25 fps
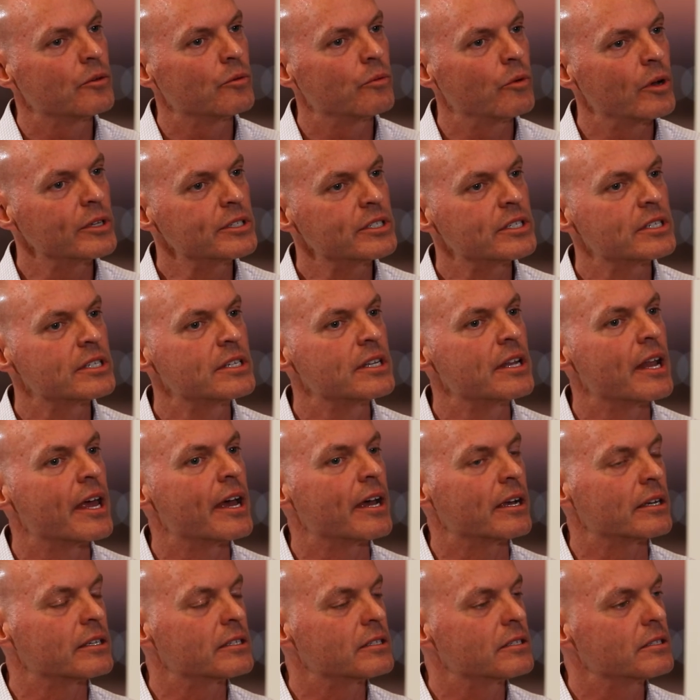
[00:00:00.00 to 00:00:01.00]
What's
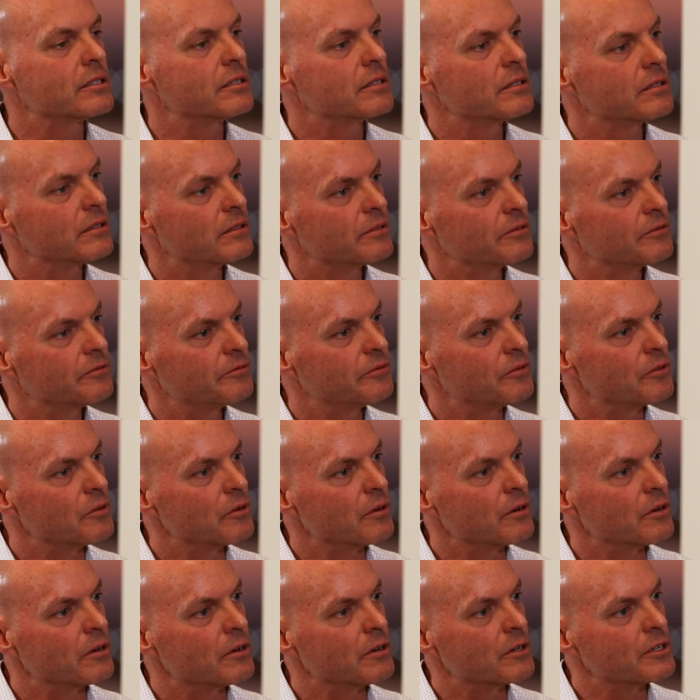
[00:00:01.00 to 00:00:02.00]
next
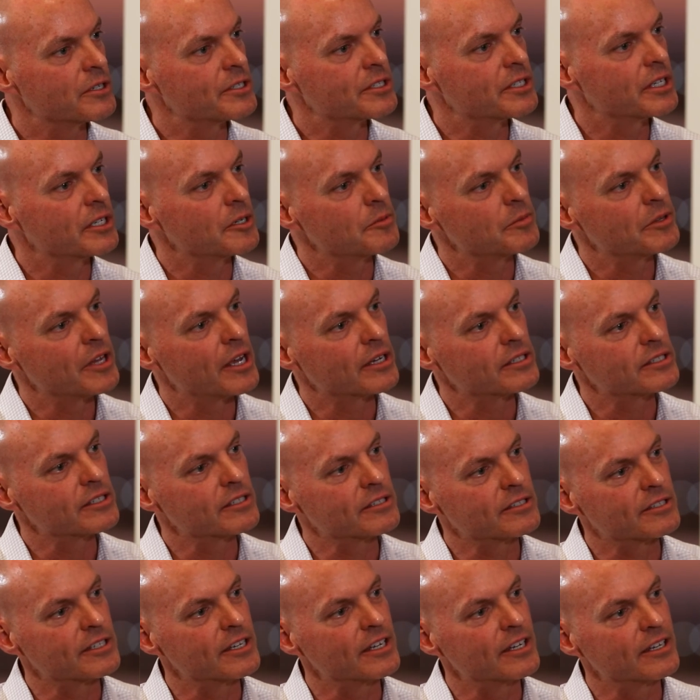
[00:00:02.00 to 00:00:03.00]
for
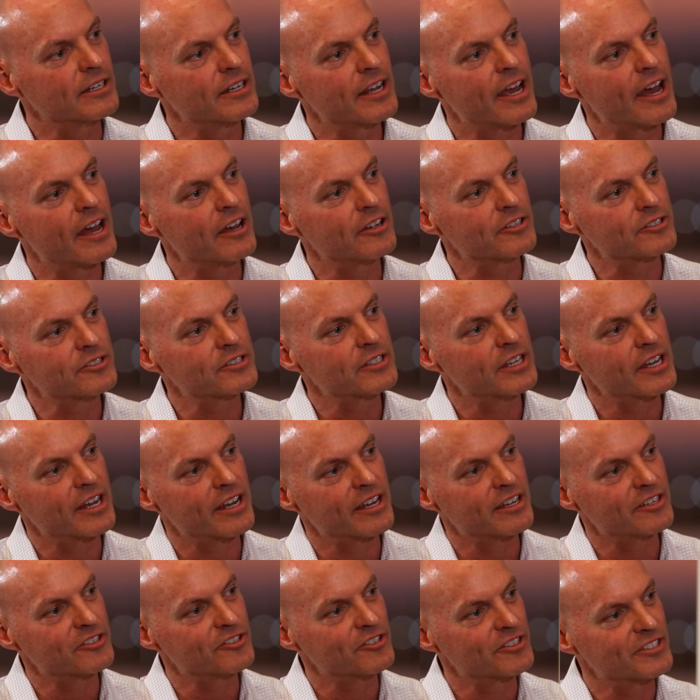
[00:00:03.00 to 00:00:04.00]
Cineplex's in-house
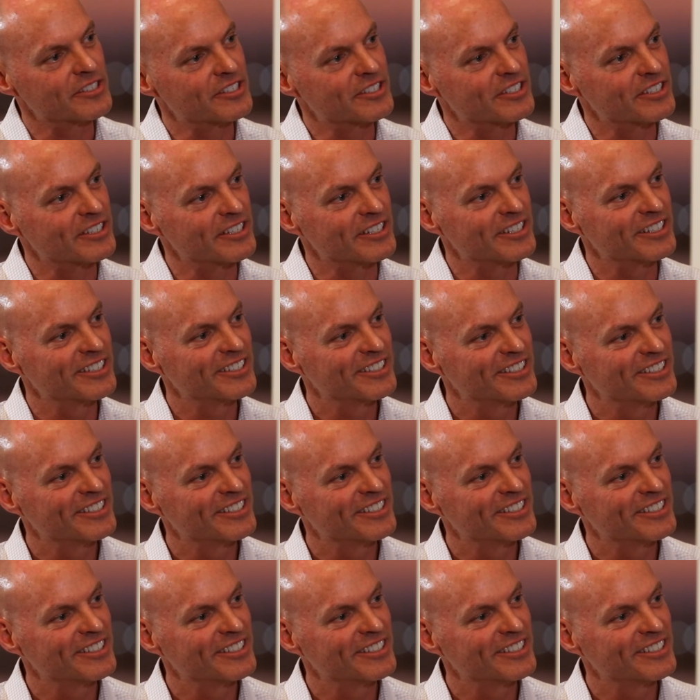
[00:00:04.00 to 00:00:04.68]
agency?